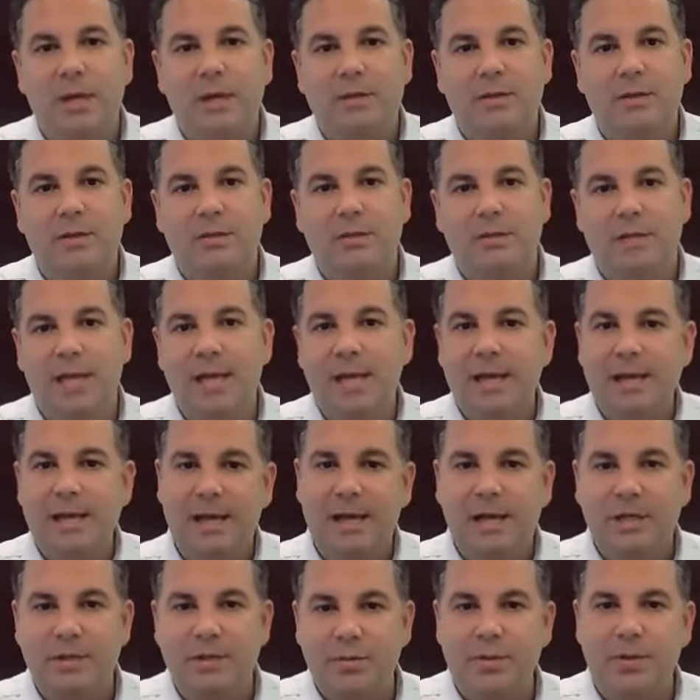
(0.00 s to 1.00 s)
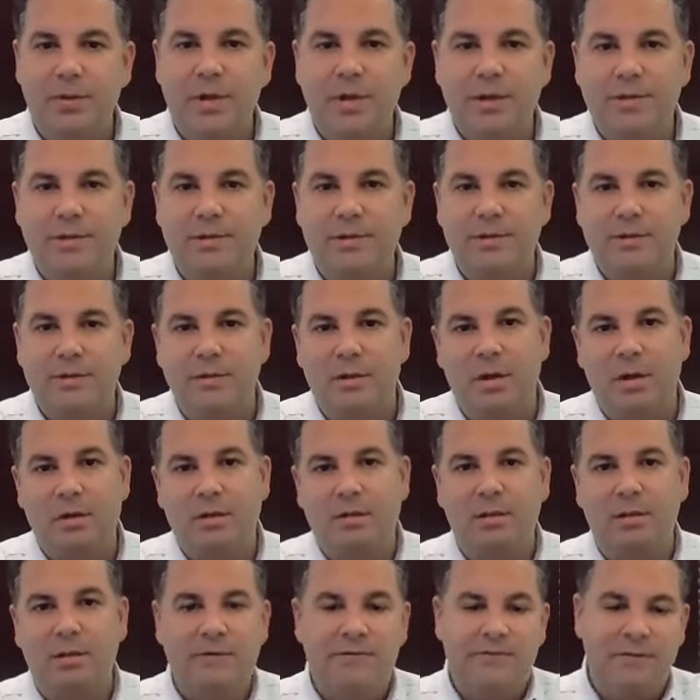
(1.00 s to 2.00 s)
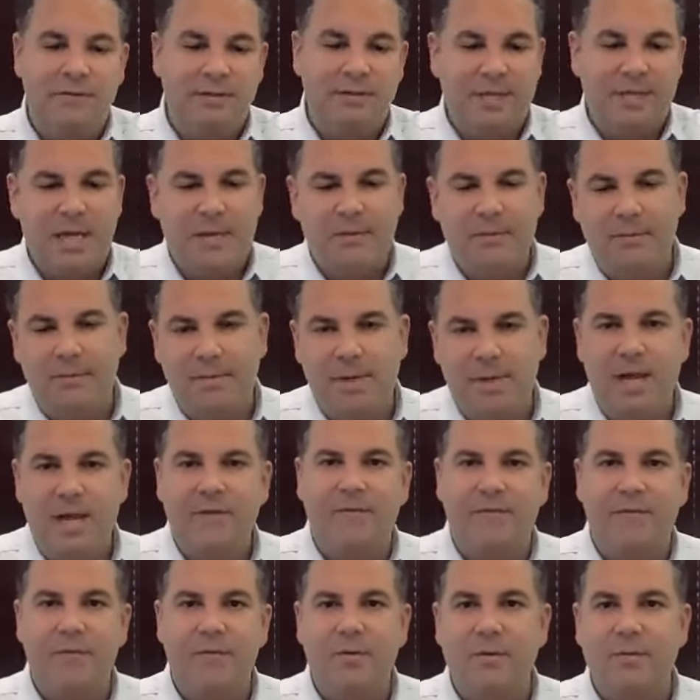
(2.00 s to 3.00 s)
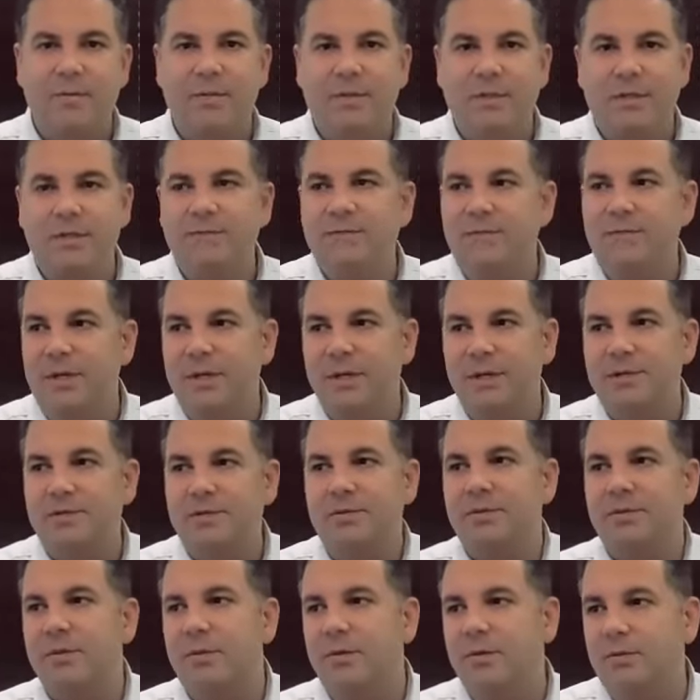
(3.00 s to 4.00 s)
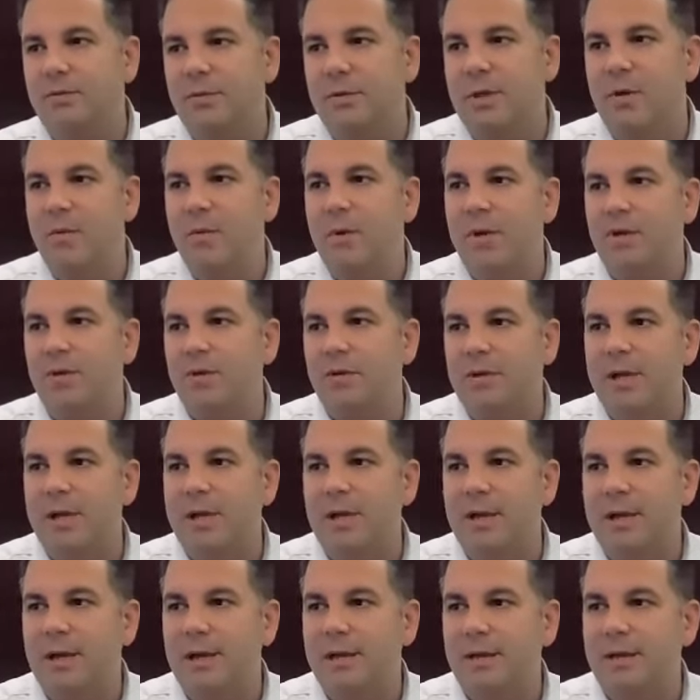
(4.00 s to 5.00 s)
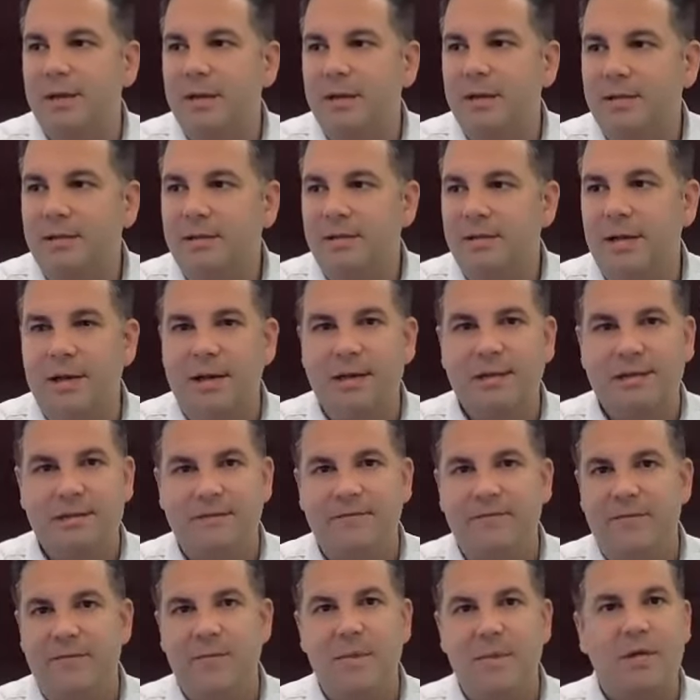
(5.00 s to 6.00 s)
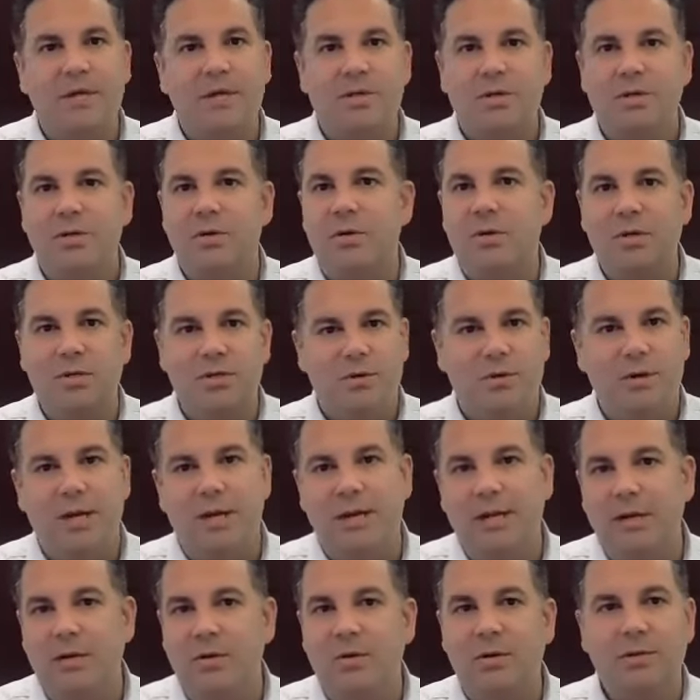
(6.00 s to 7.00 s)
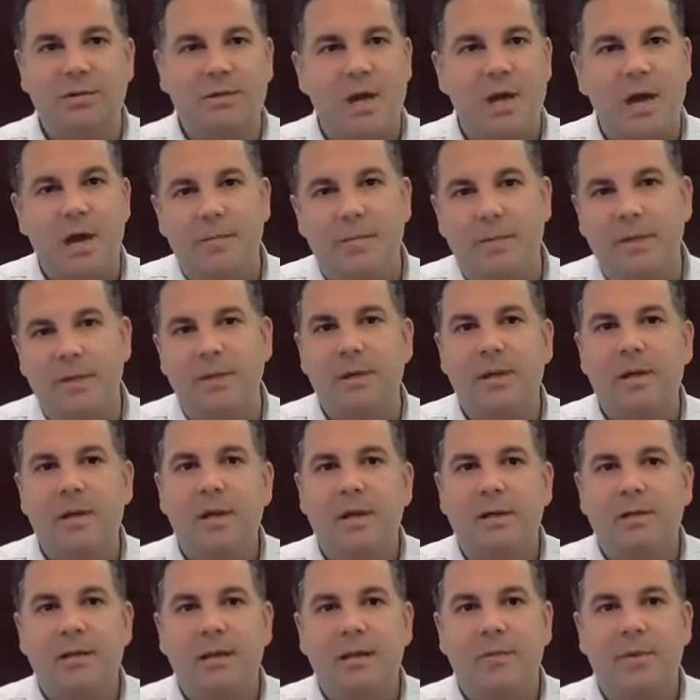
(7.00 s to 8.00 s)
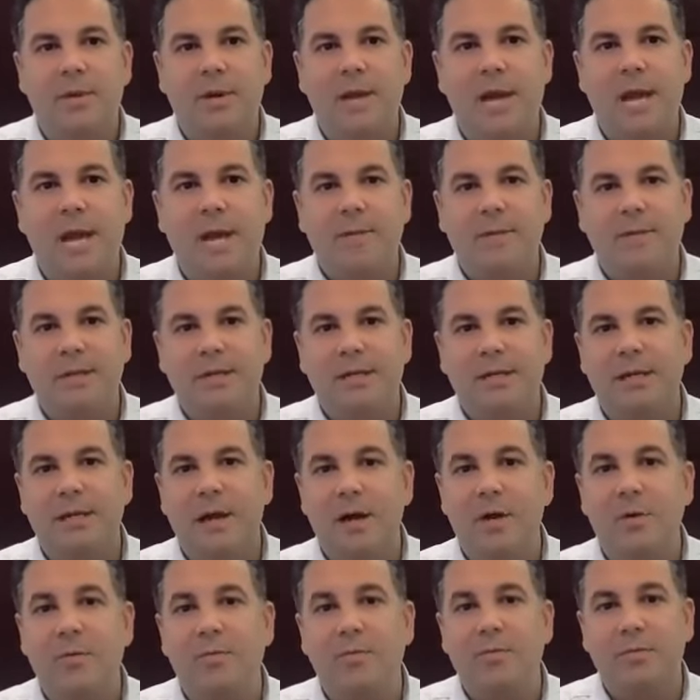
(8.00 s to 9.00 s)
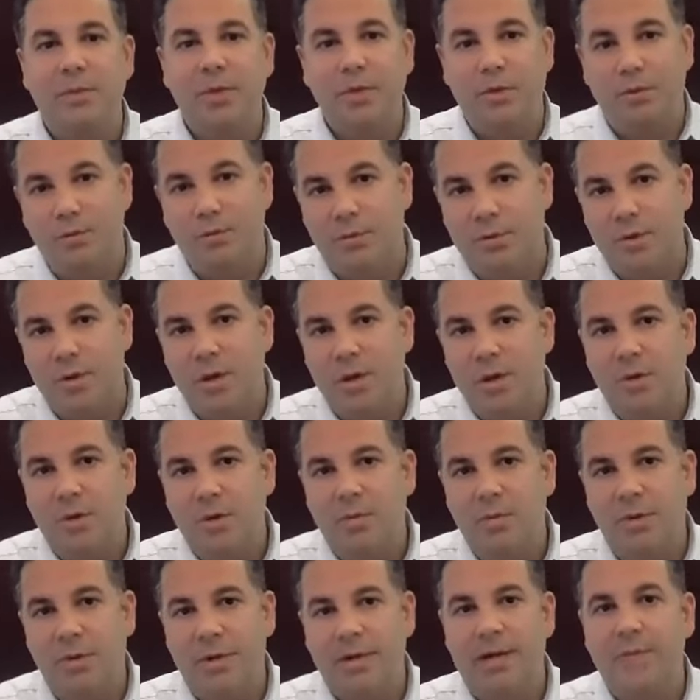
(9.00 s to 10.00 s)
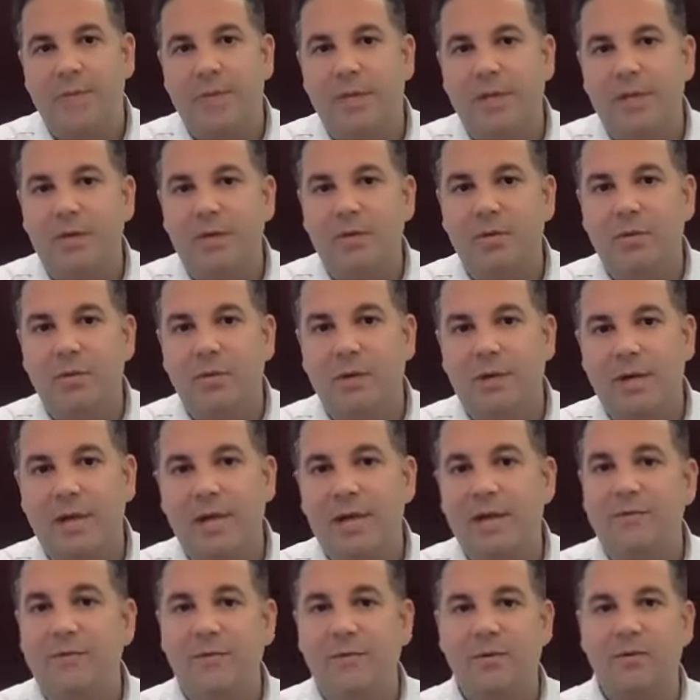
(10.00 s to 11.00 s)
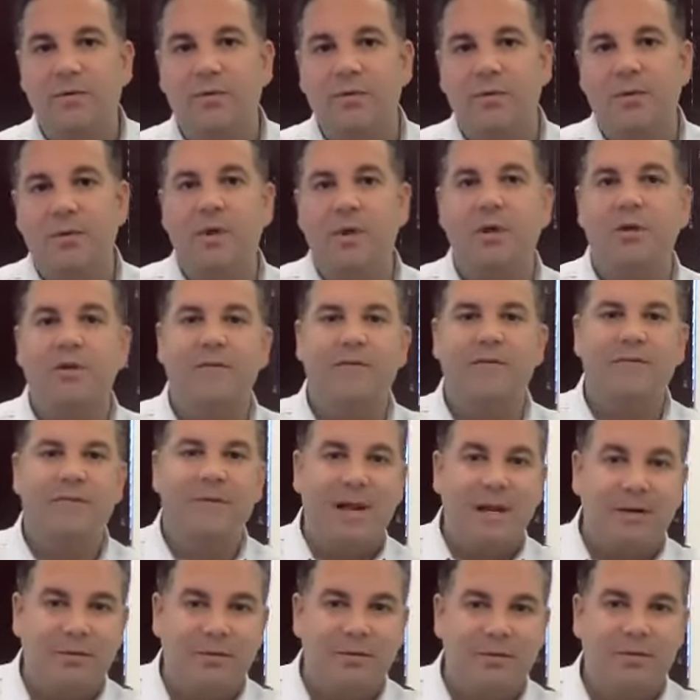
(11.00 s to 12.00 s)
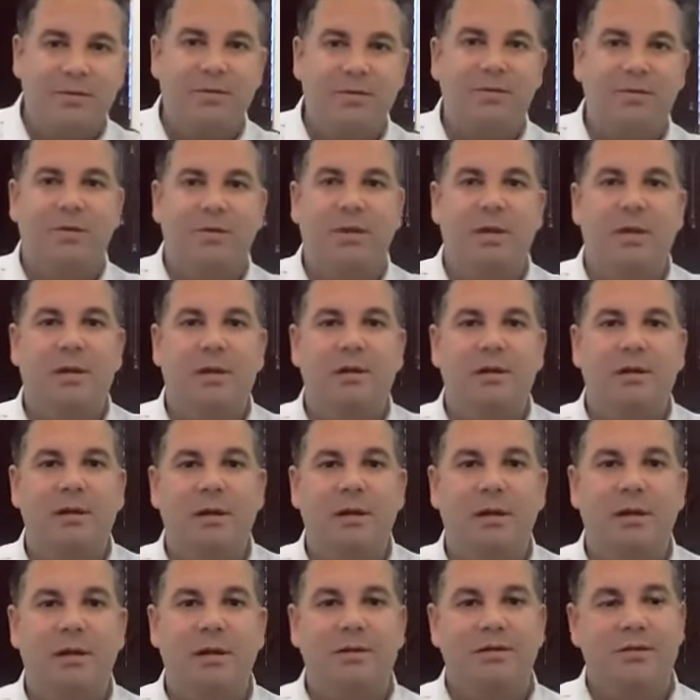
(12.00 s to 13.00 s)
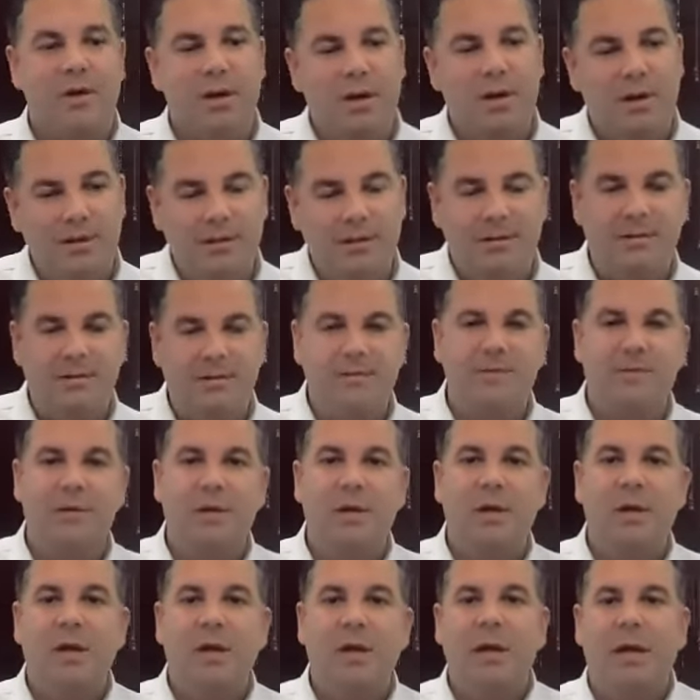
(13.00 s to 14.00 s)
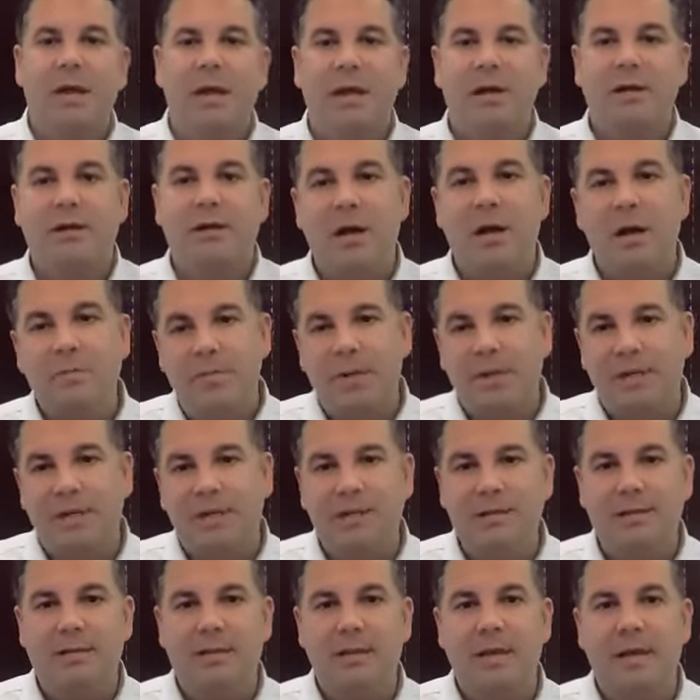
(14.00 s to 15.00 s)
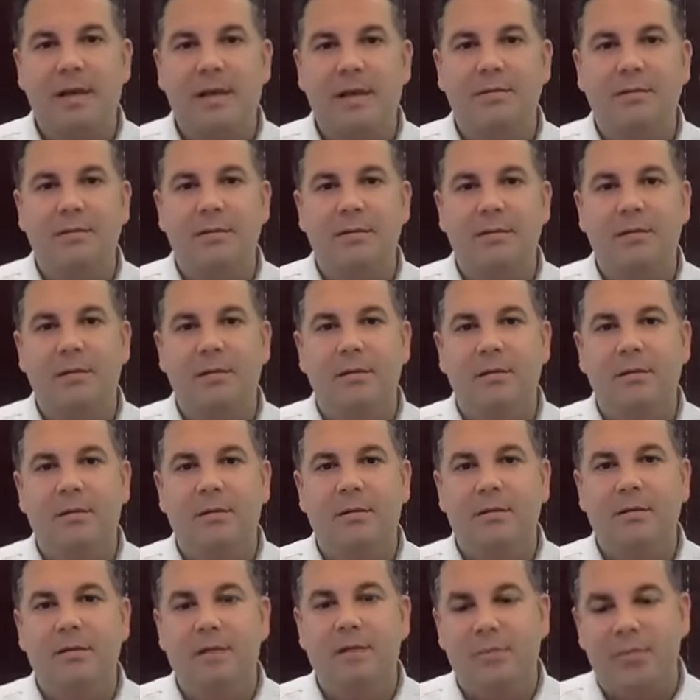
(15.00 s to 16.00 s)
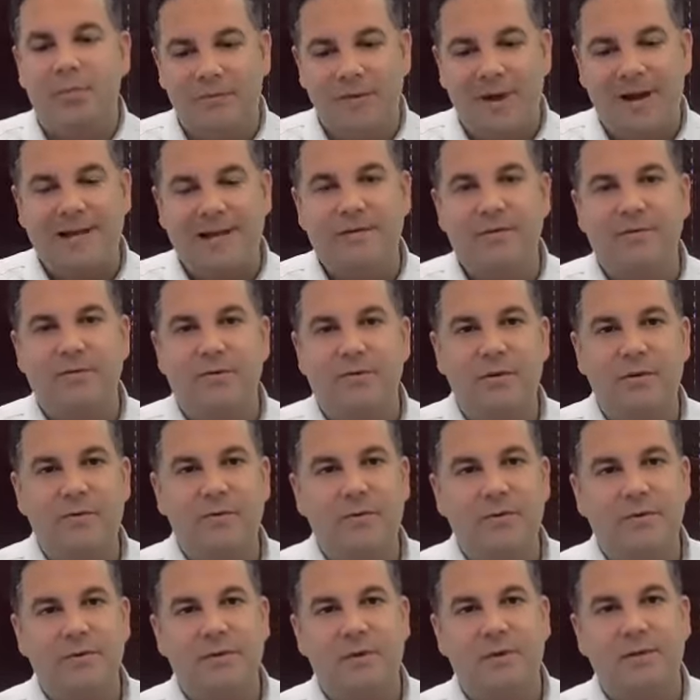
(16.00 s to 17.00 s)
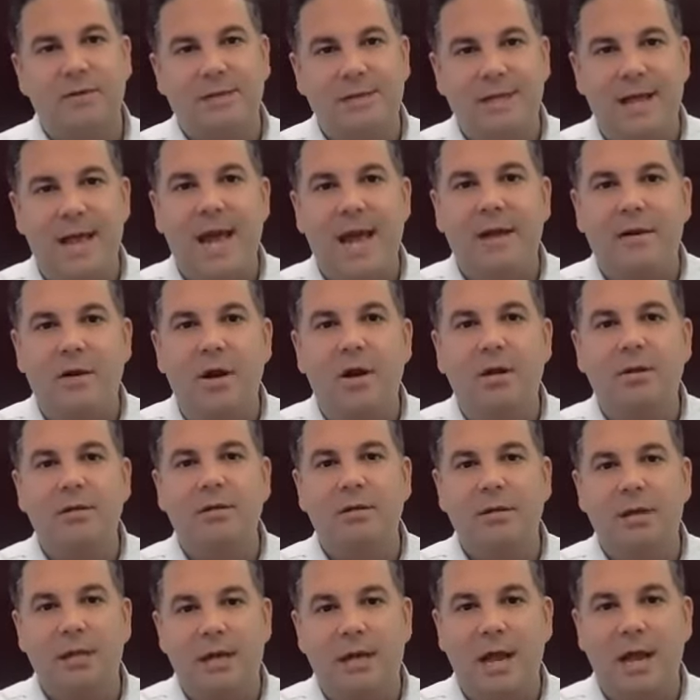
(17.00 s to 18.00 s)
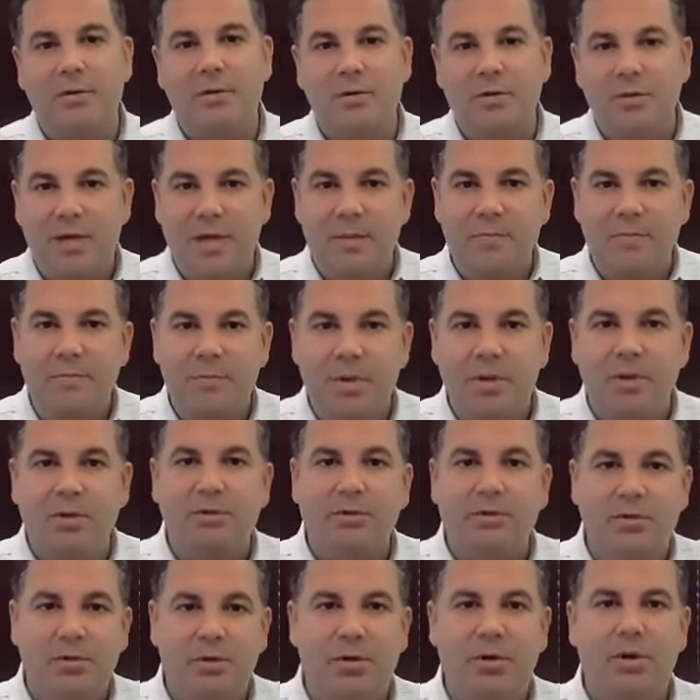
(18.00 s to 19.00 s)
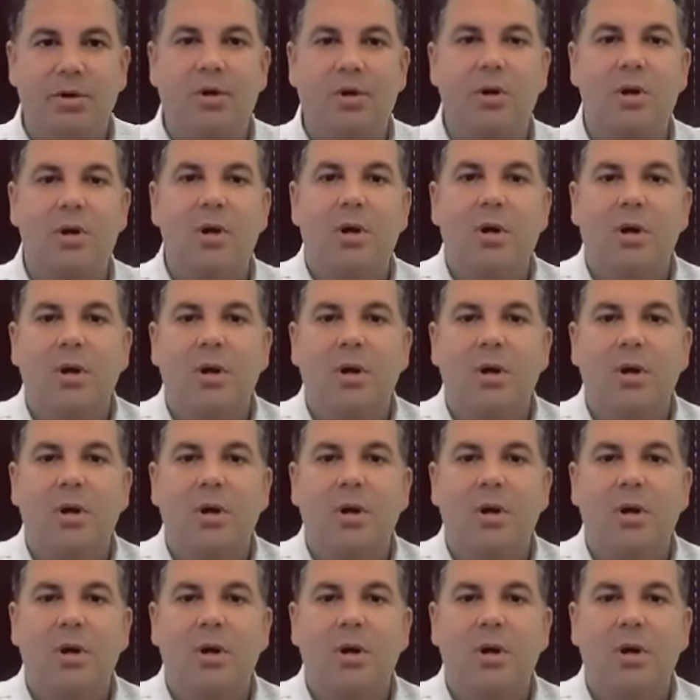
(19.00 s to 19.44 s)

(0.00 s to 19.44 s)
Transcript: So stay engaged with us on different type of platforms and via so that way you can get the latest information or training or topic that perhaps it can help you. We're gonna be doing interviews with other vendors and, and attorneys and companies that they provide a service. It's an add-on and how you can build your